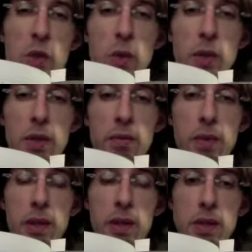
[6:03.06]

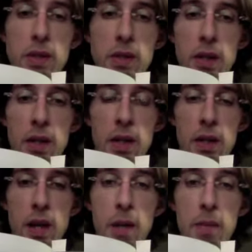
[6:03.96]
different
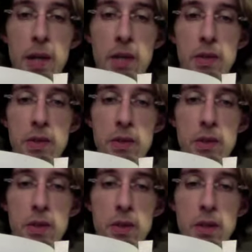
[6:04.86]
combinations.
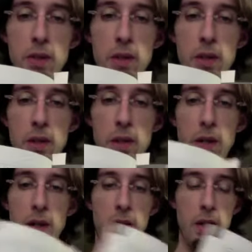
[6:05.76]

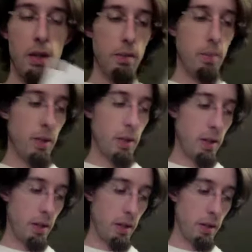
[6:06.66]

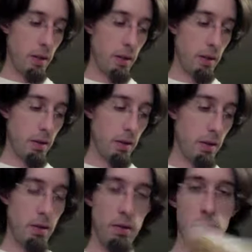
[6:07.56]
But
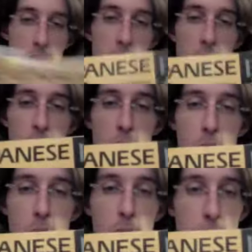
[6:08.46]
volume
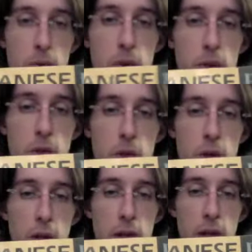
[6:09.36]
2, start
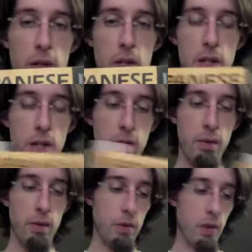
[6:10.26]
on kanji and
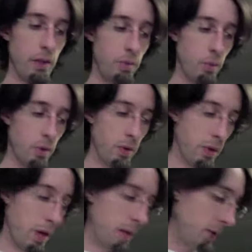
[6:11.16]
slightly more
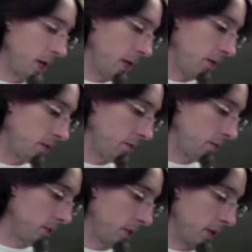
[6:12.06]
complicated
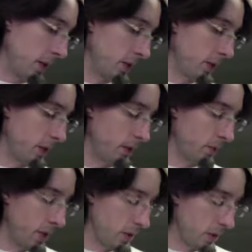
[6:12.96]
sentence
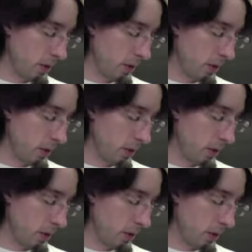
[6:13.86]
phrasing,